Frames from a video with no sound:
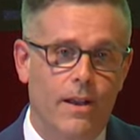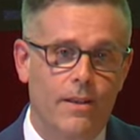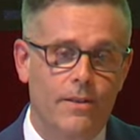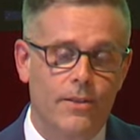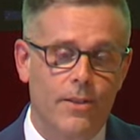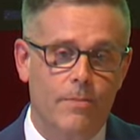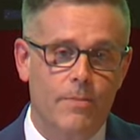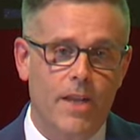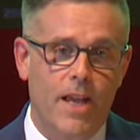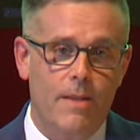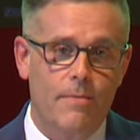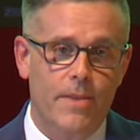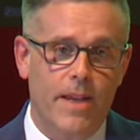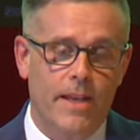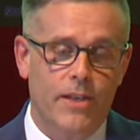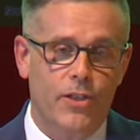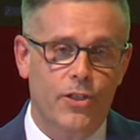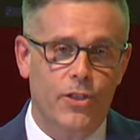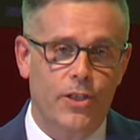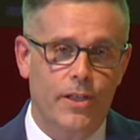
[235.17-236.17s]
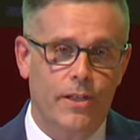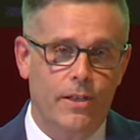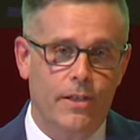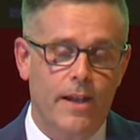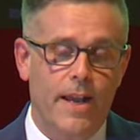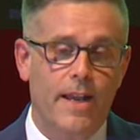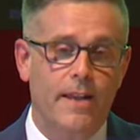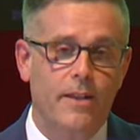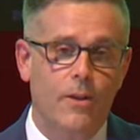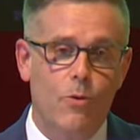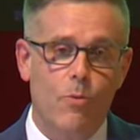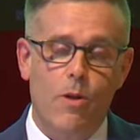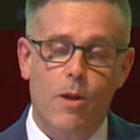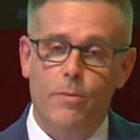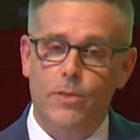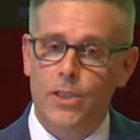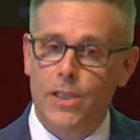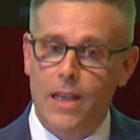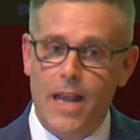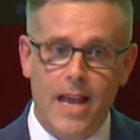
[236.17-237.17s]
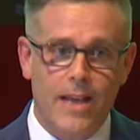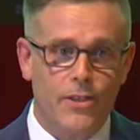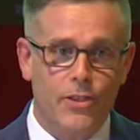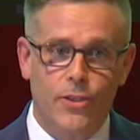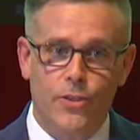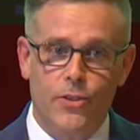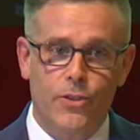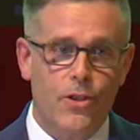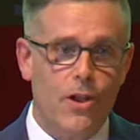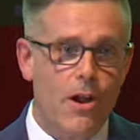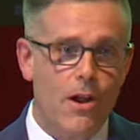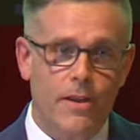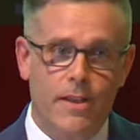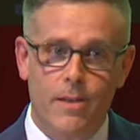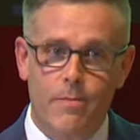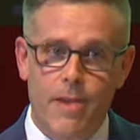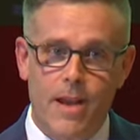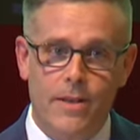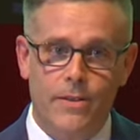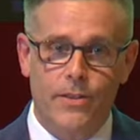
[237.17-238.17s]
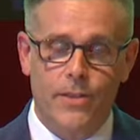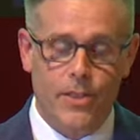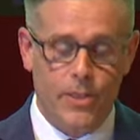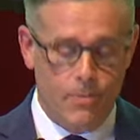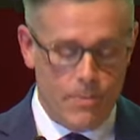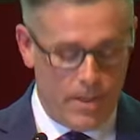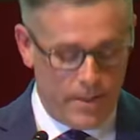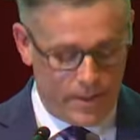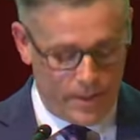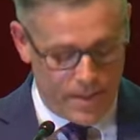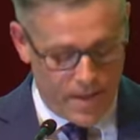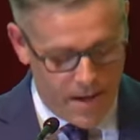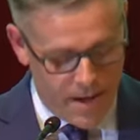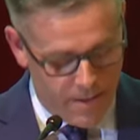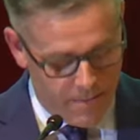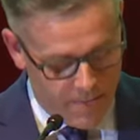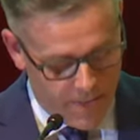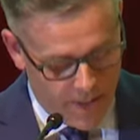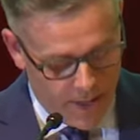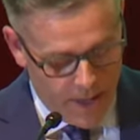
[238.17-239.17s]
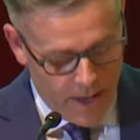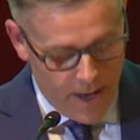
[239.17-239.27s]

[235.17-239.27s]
sometime next year, and they will publish last year's talk in about 6 months' time.